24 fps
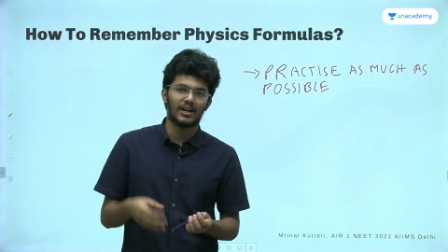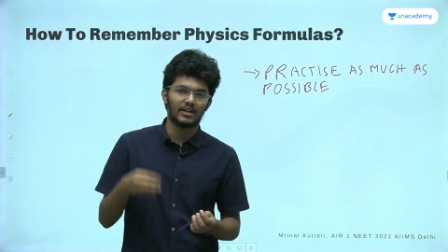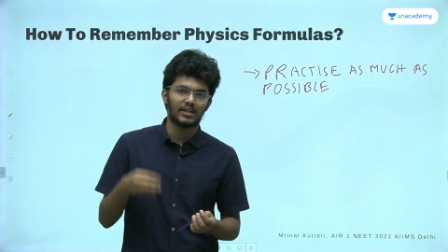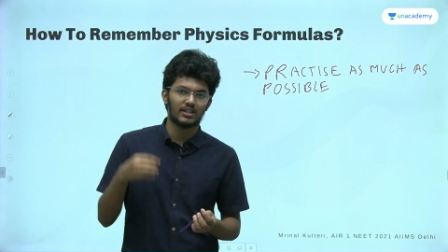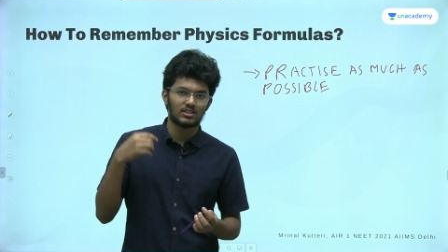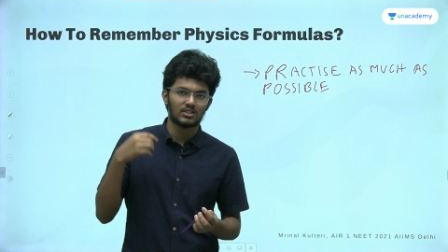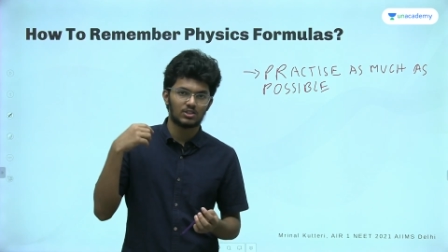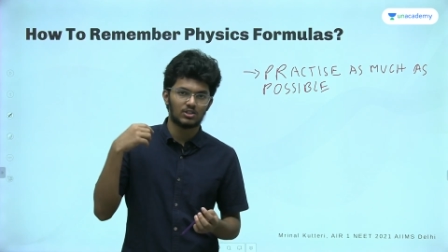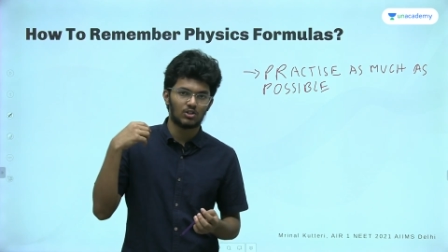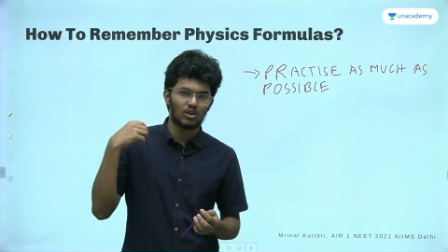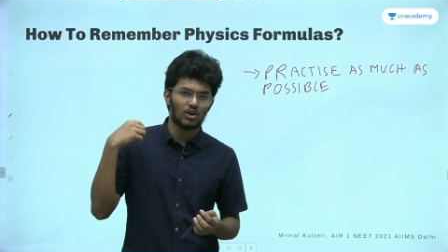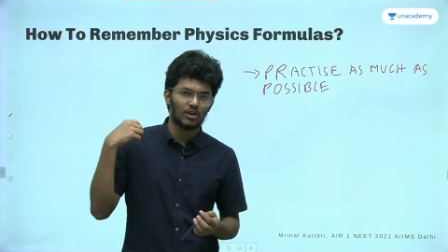It
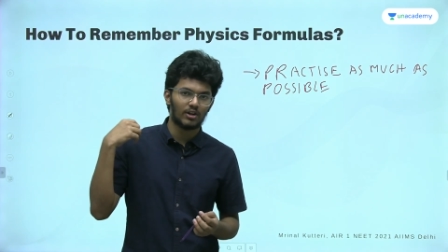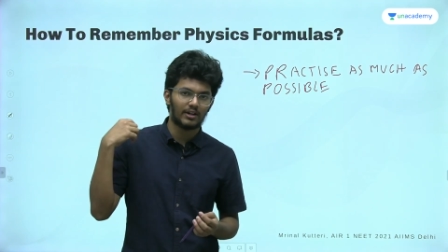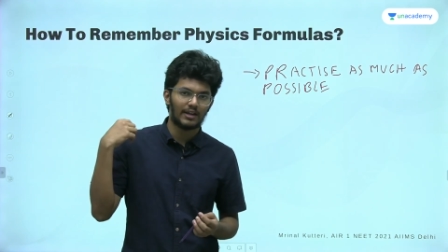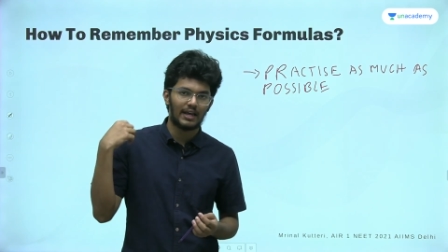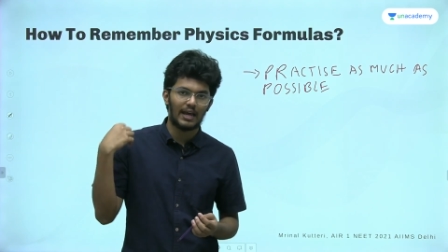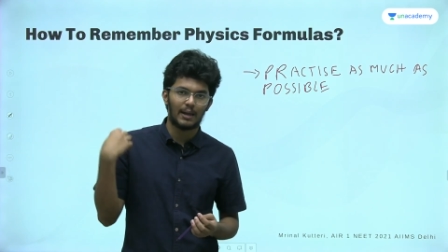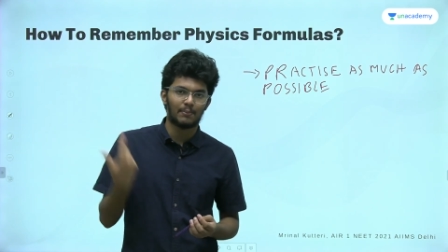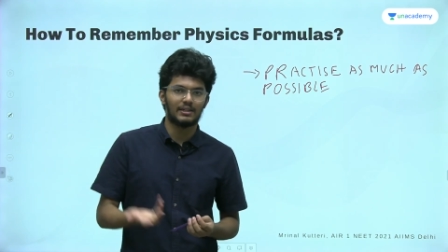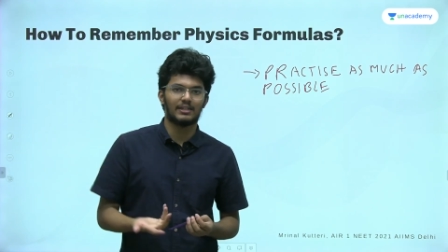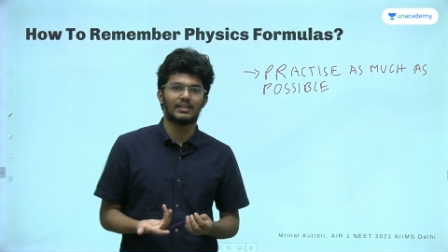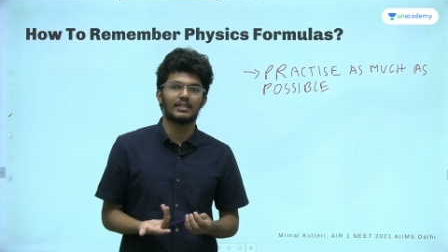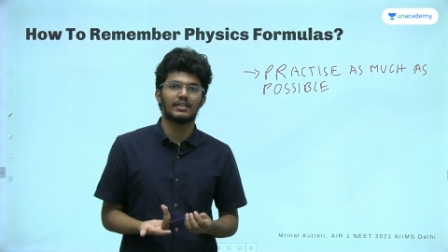does not
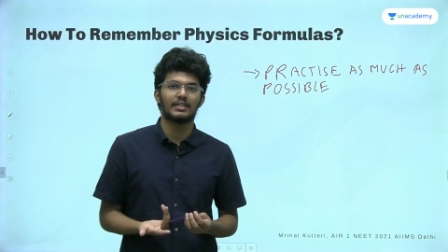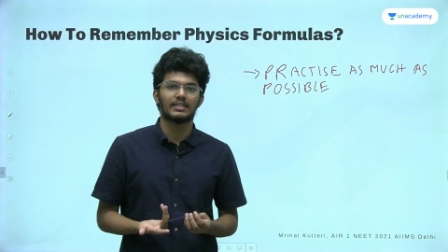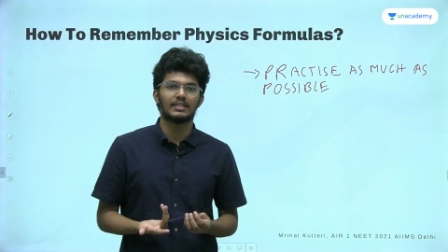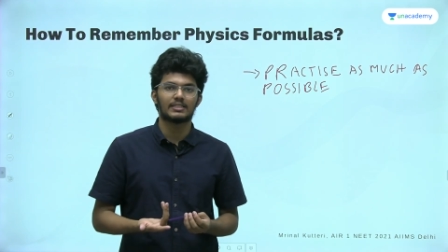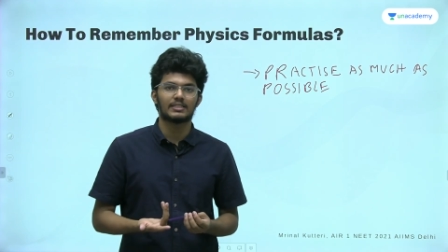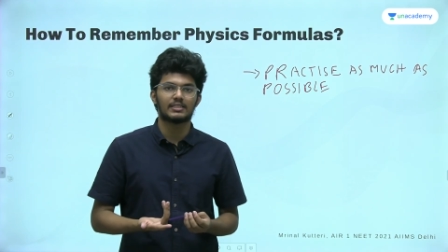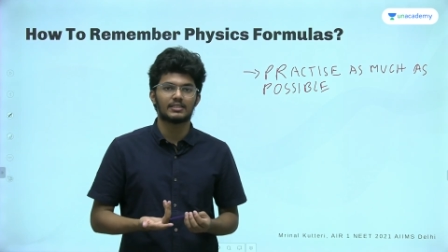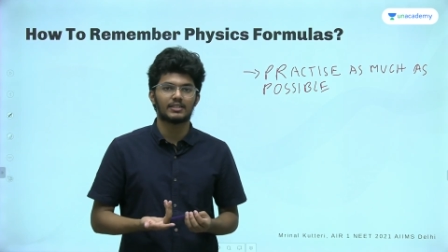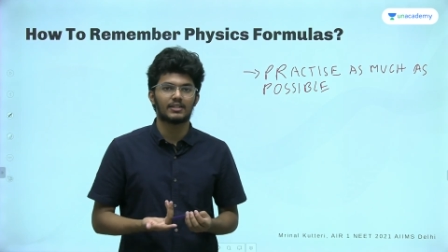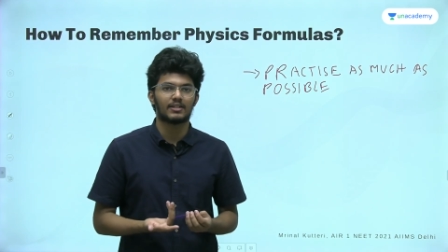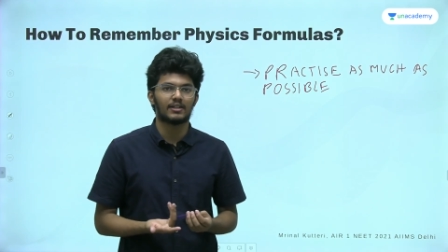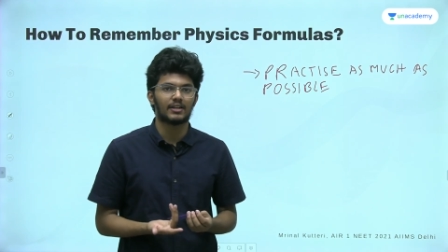happen
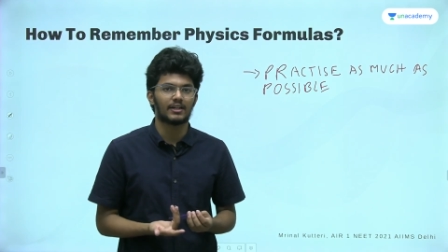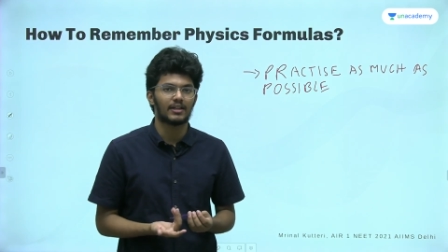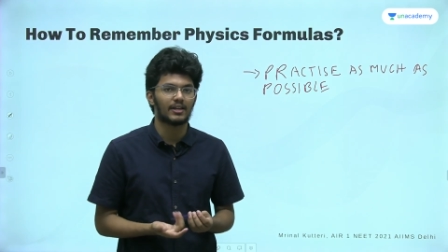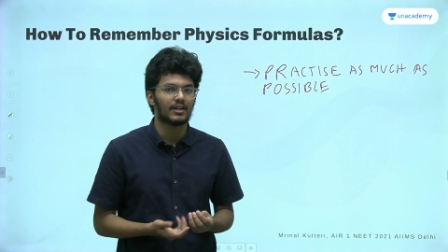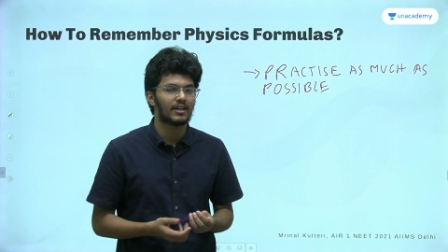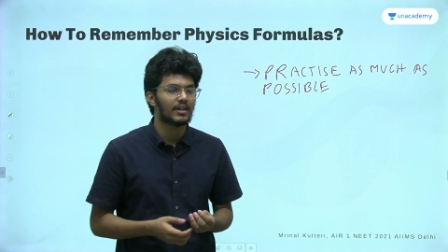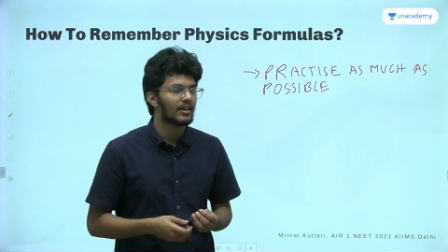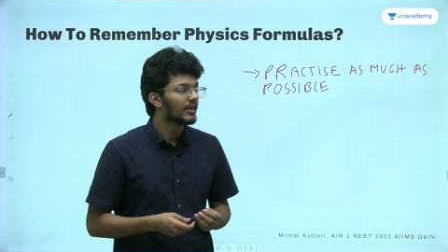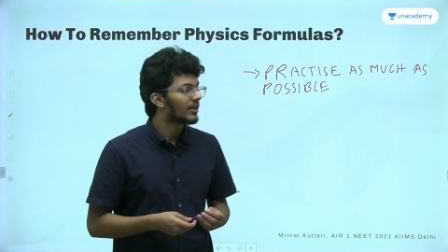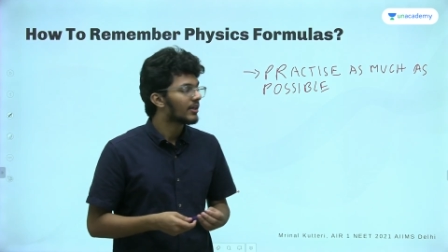instantly.